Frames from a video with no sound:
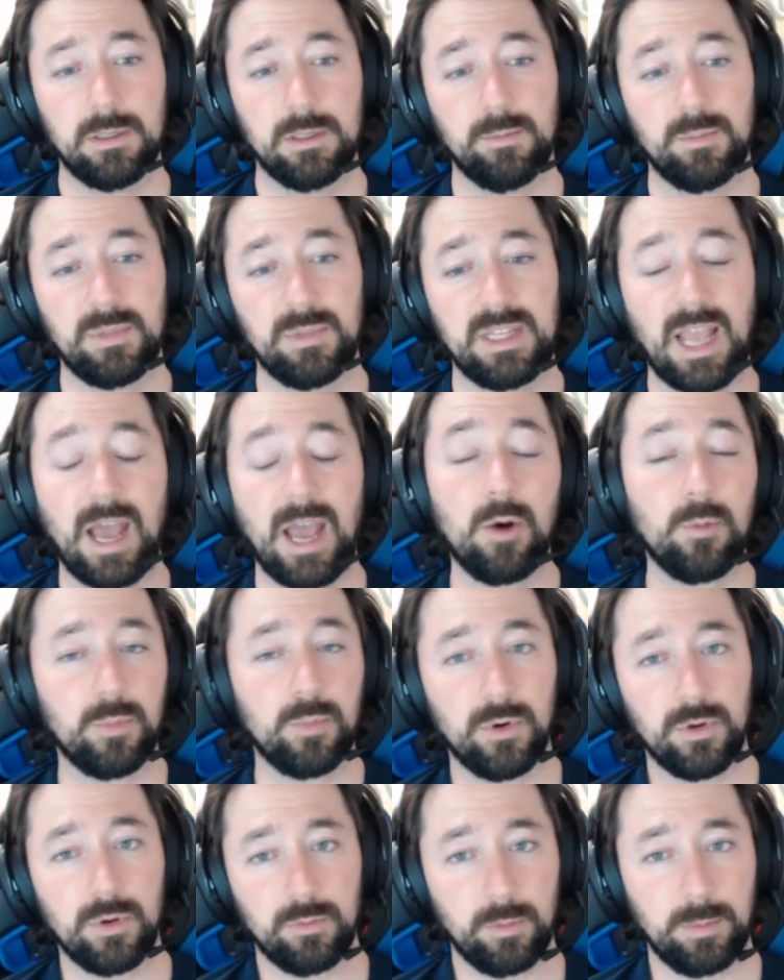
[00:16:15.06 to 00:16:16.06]
but the
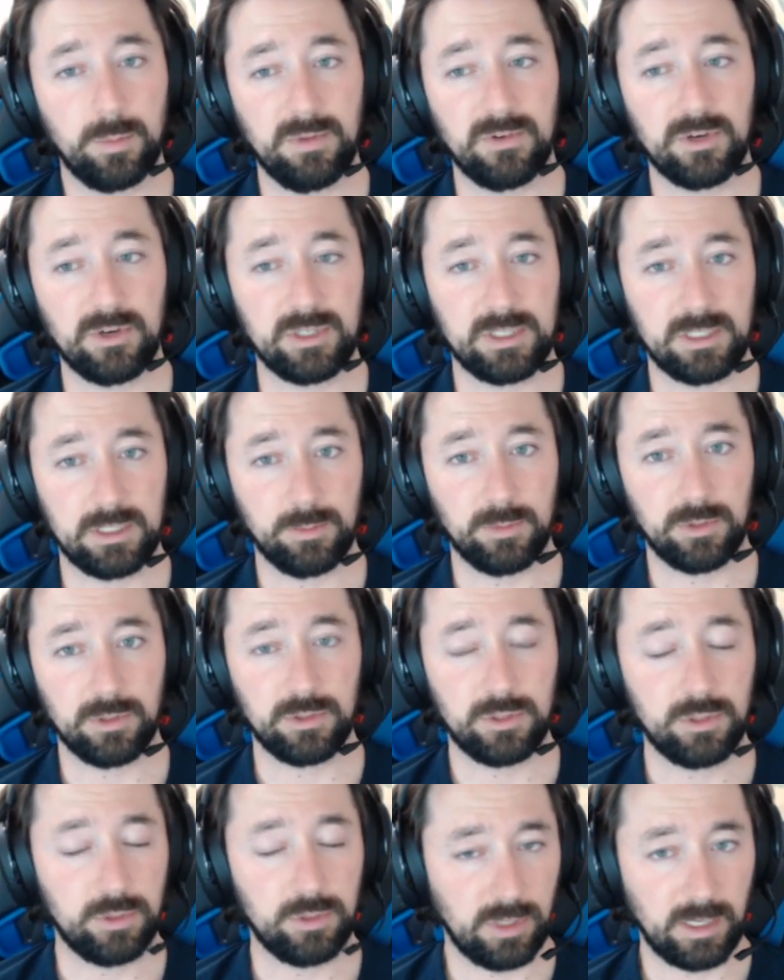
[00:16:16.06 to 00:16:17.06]
output will be very similar
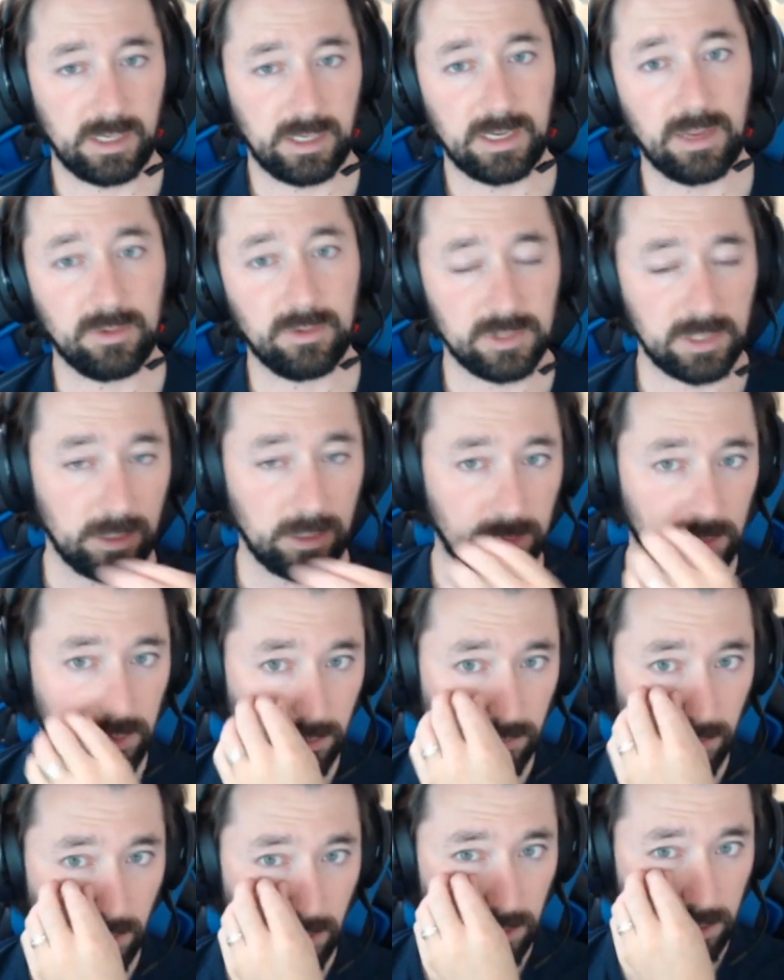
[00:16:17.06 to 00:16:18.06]
to like an outside
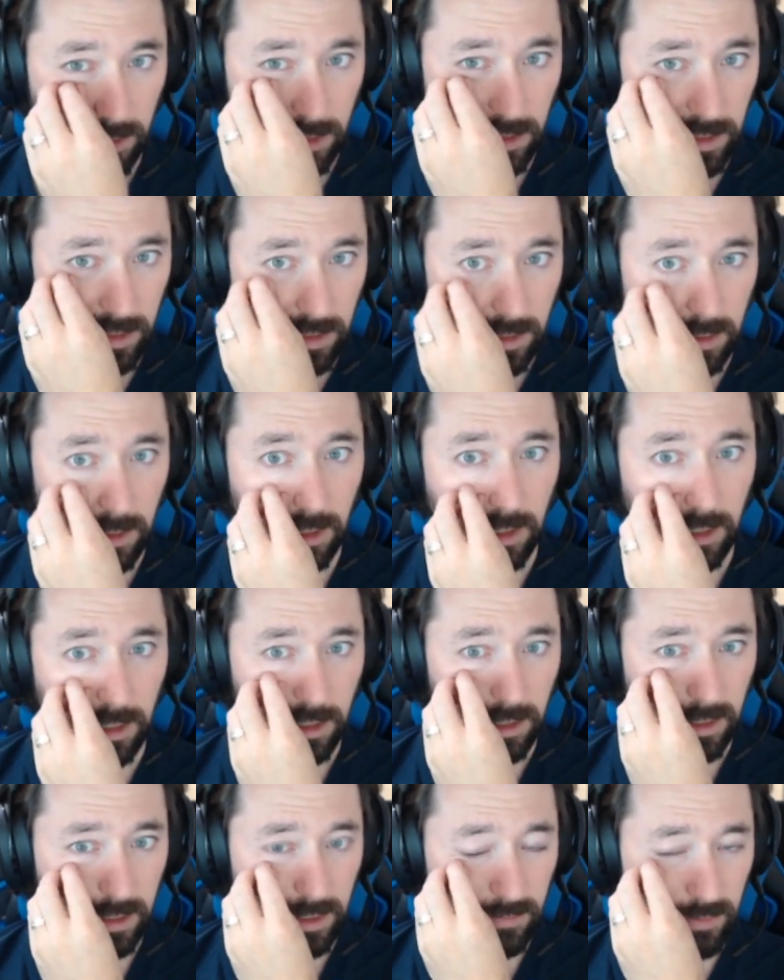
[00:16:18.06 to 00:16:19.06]
observer.
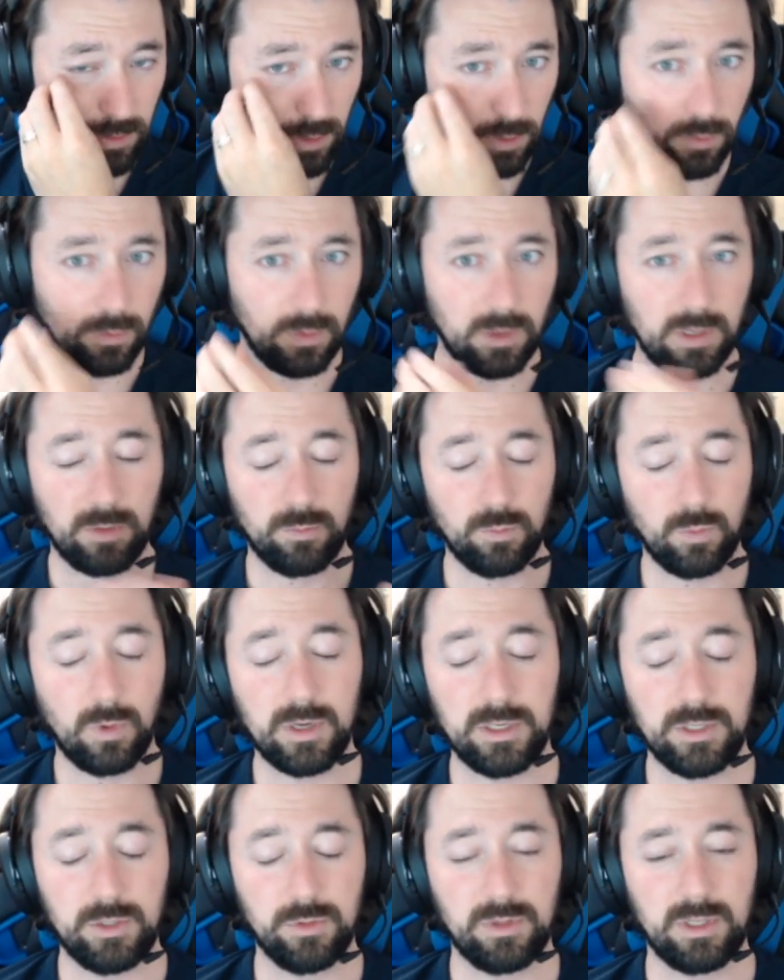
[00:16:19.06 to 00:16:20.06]
Even though in
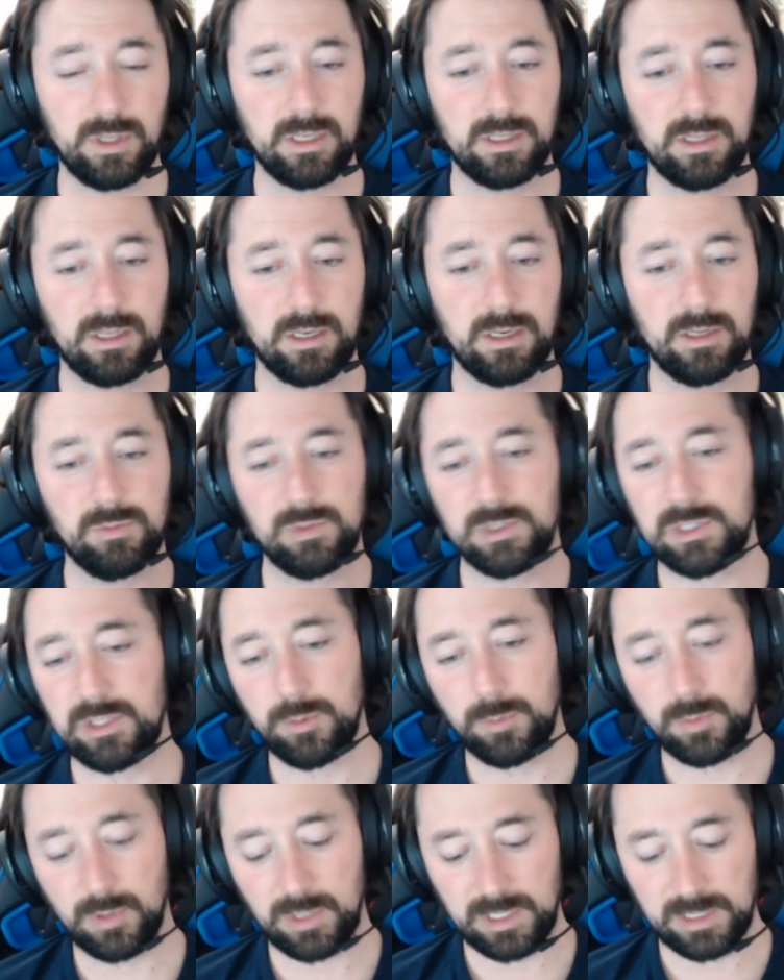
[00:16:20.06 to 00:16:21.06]
one you think that it was
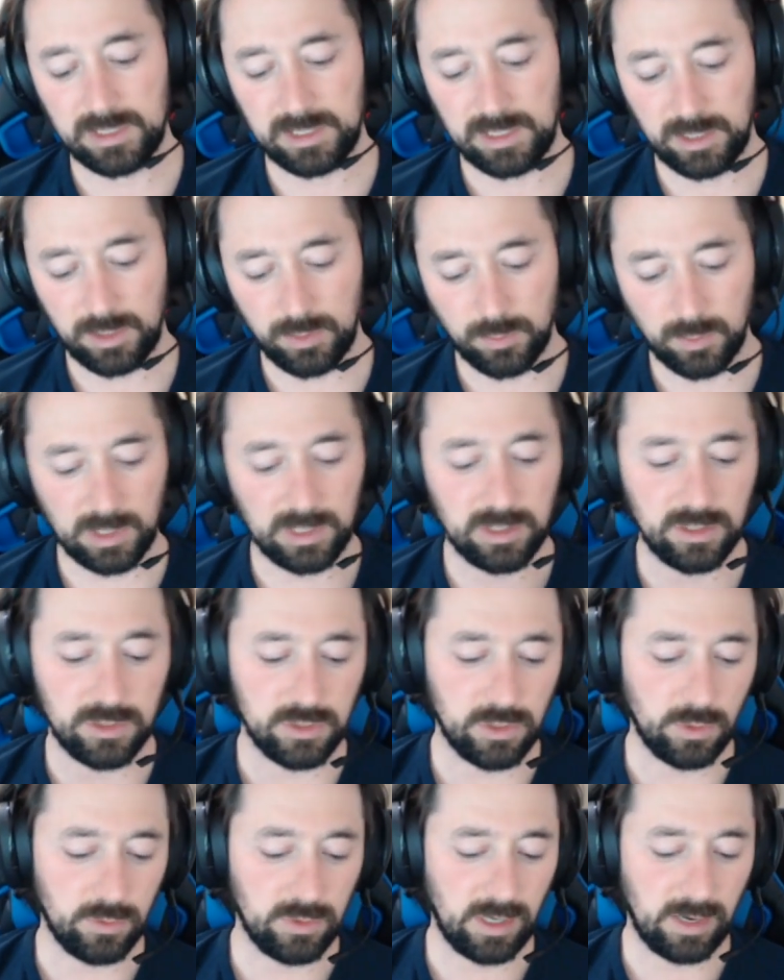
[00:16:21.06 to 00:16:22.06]
super easy and you were in the
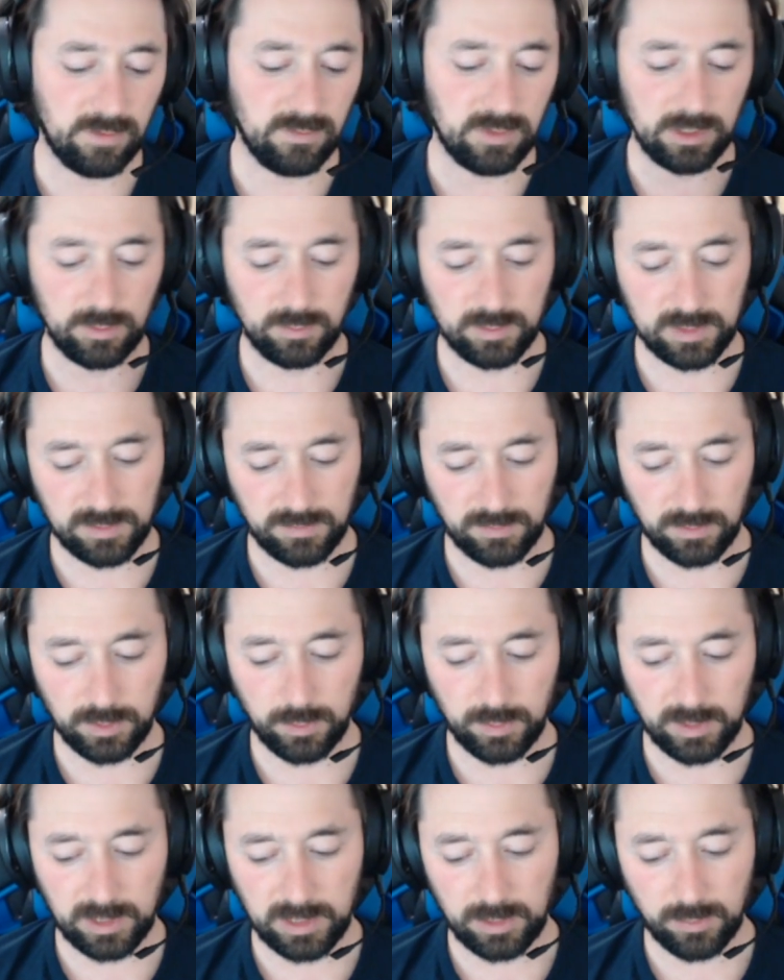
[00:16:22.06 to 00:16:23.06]
zone and everything was
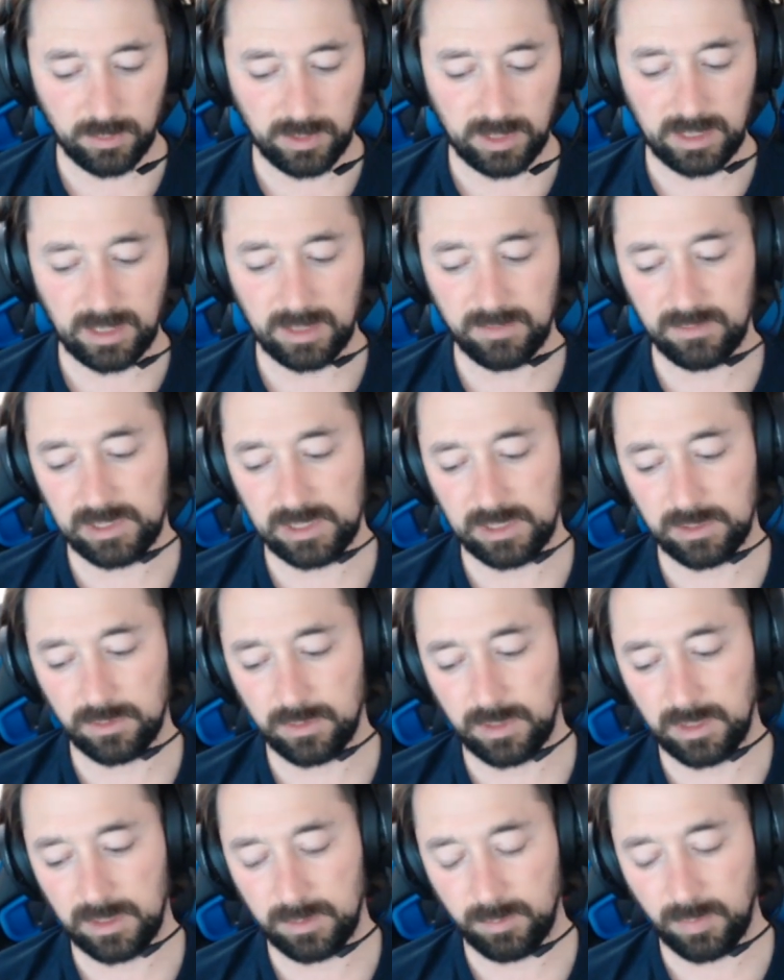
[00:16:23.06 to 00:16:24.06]
fluid and you were hitting every single
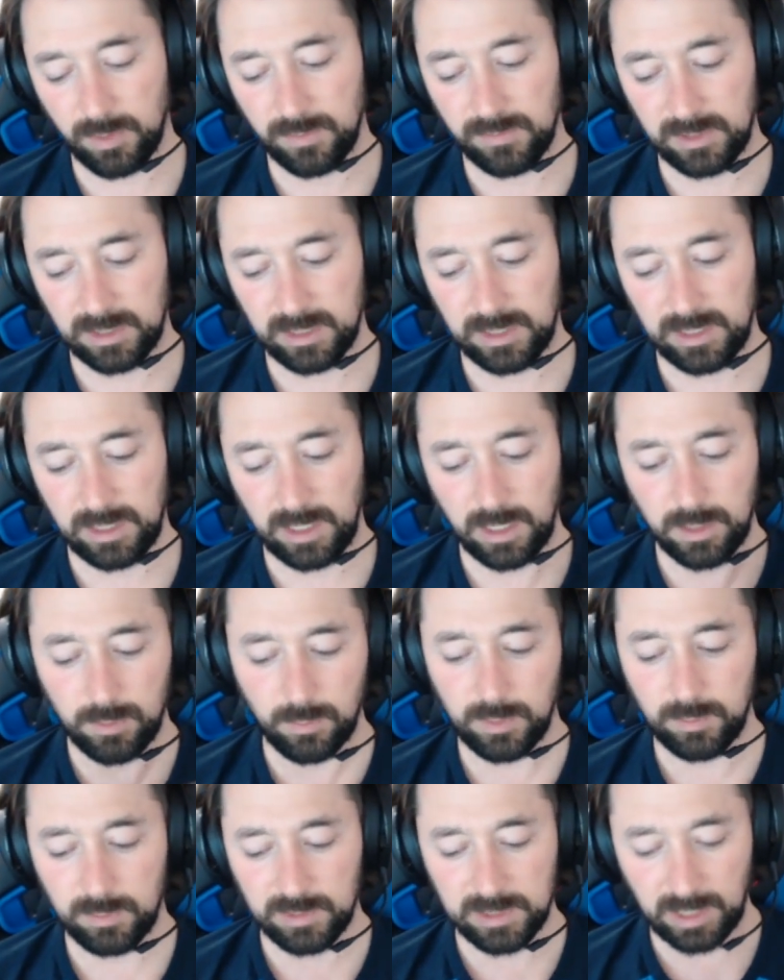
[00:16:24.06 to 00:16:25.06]
thing perfectly, and the other
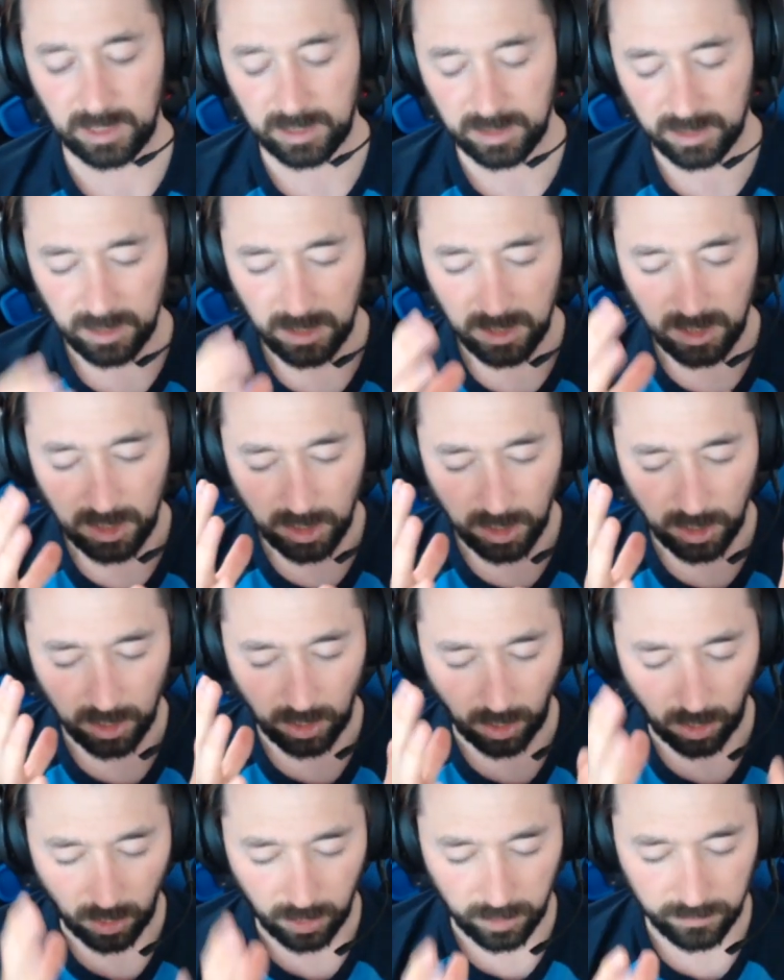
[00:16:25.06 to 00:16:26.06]
one was like a
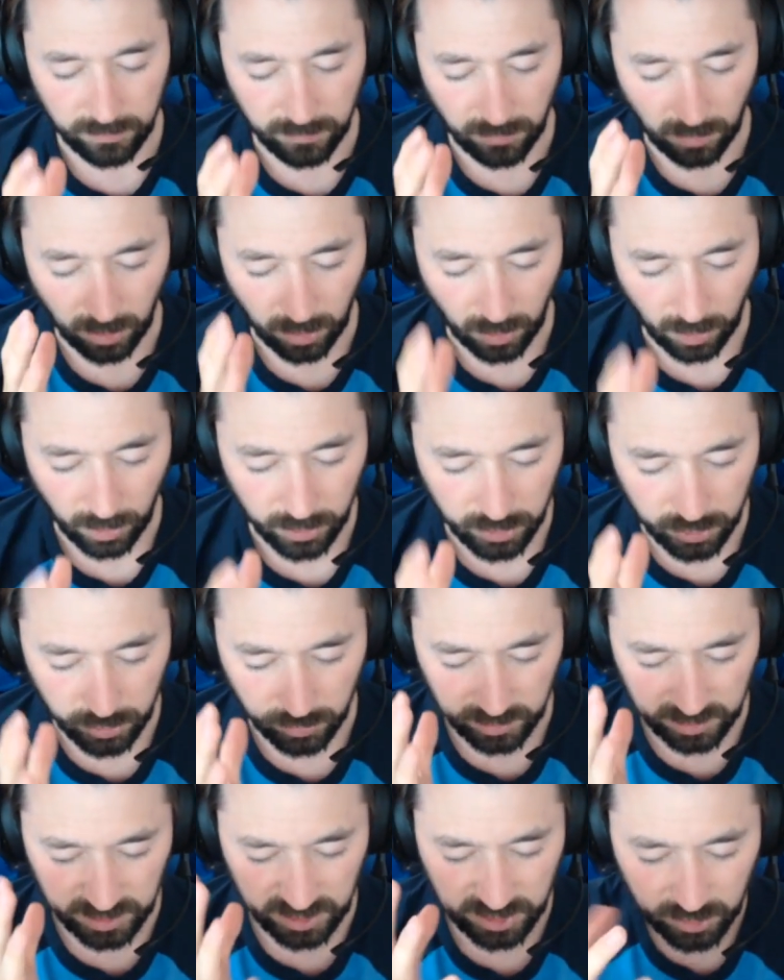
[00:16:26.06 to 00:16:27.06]
hard-fought,
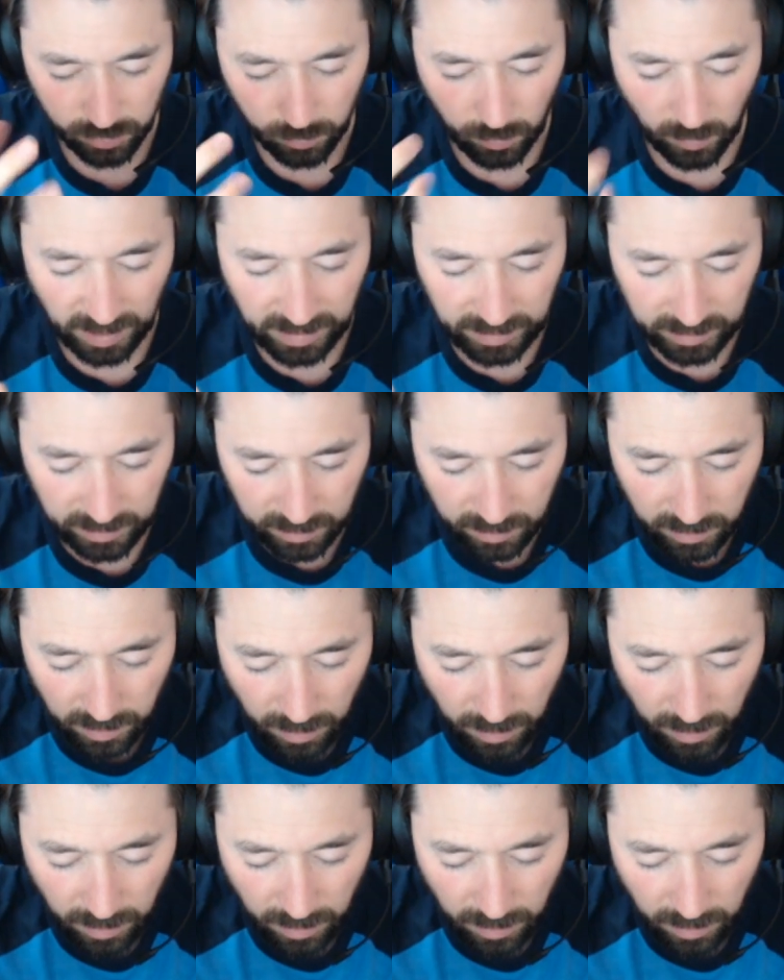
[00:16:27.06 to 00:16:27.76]
arduous, sweating